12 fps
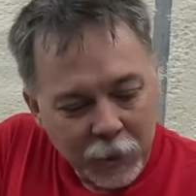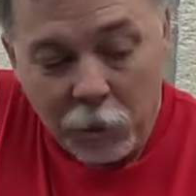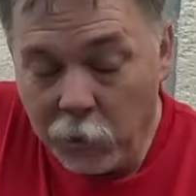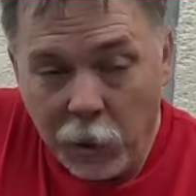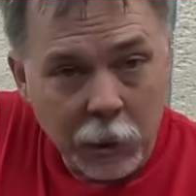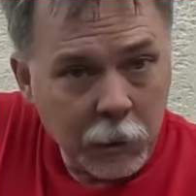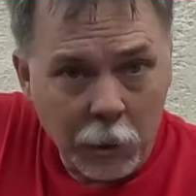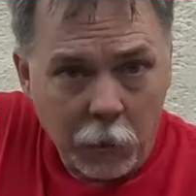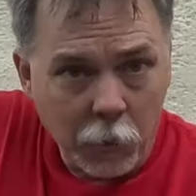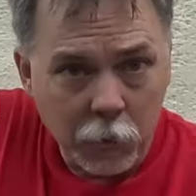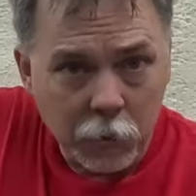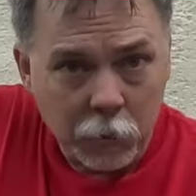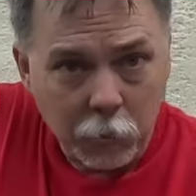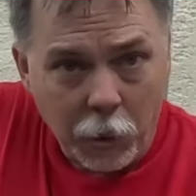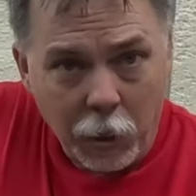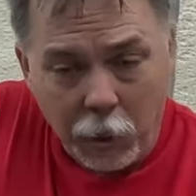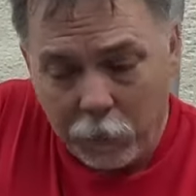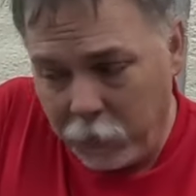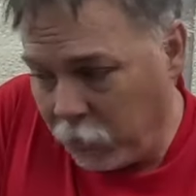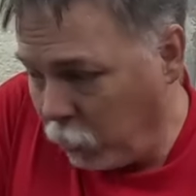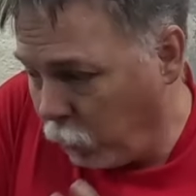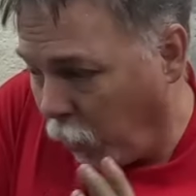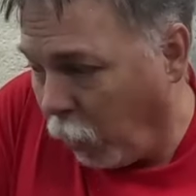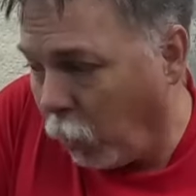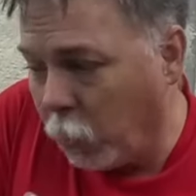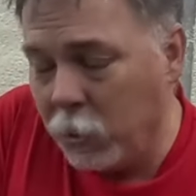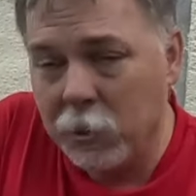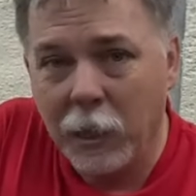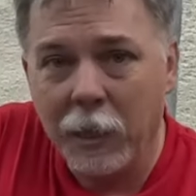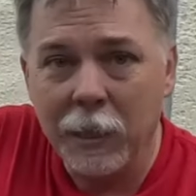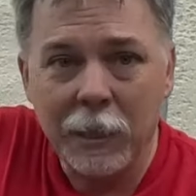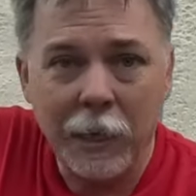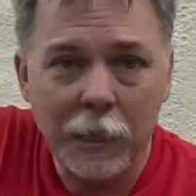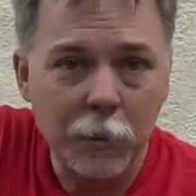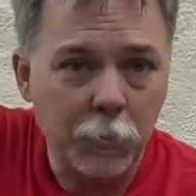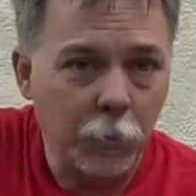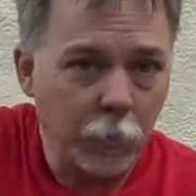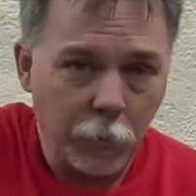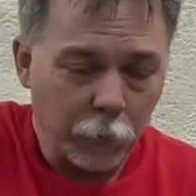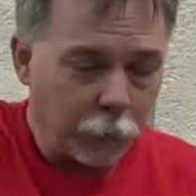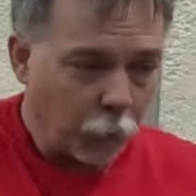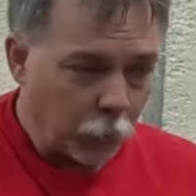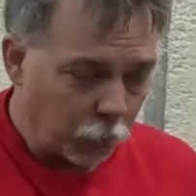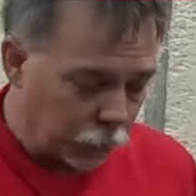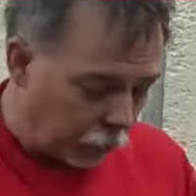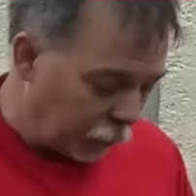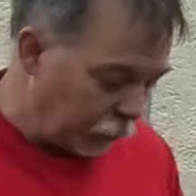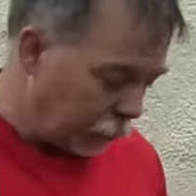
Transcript: They're not that hard to drive and you've always got engagement with your four-wheel drive